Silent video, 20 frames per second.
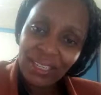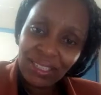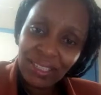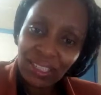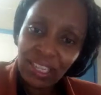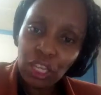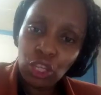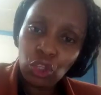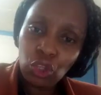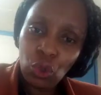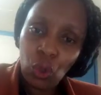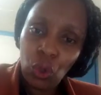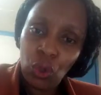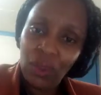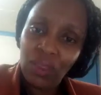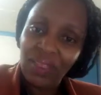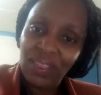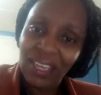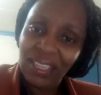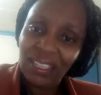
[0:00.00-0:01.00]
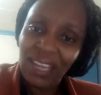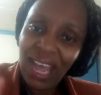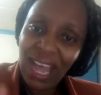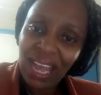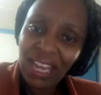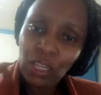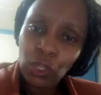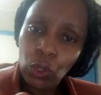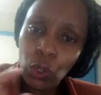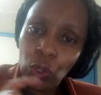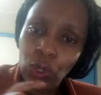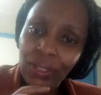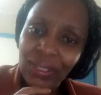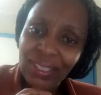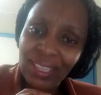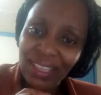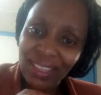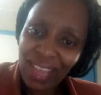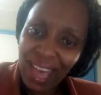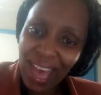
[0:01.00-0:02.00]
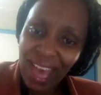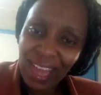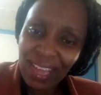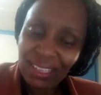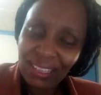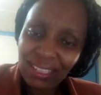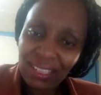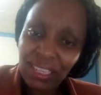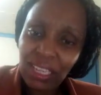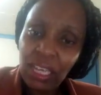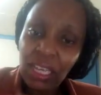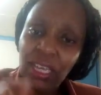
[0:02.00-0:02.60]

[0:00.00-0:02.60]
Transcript: section that handles that